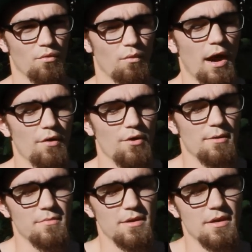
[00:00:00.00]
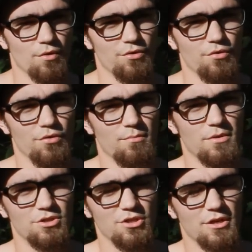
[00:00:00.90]
why we're with Youth
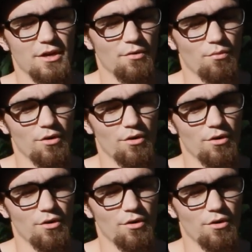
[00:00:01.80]
and Mission here.